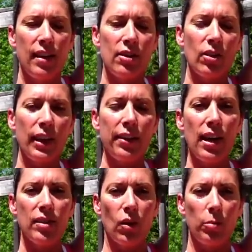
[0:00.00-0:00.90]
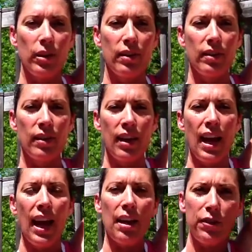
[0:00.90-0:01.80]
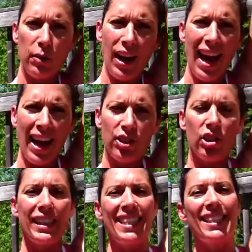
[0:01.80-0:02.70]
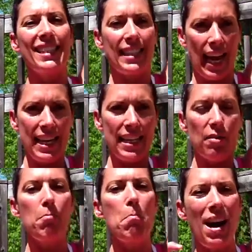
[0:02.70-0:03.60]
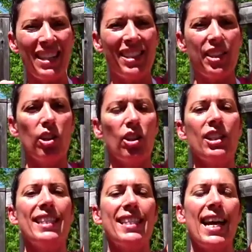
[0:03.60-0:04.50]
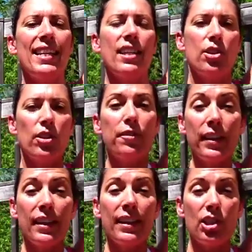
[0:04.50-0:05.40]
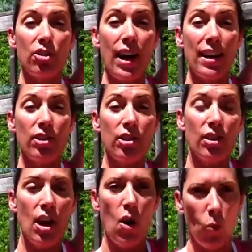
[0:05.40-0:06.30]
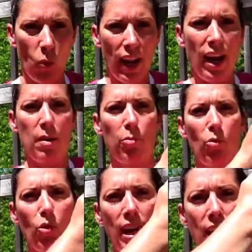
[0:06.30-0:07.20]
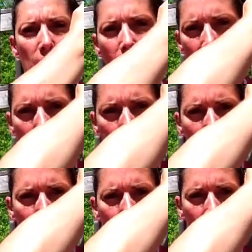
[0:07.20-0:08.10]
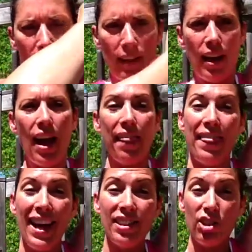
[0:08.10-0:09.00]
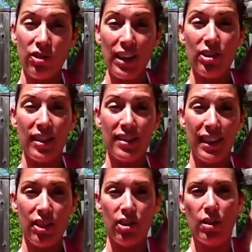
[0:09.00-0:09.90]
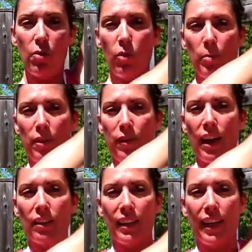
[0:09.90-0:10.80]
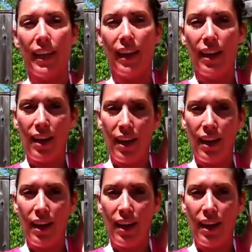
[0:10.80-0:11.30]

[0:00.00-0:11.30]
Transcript: So let your eyes open. If you're actually tight, muscularly tight, and you're feeling a stretch, when I bring my arm overhead, that stretch sensation will be felt in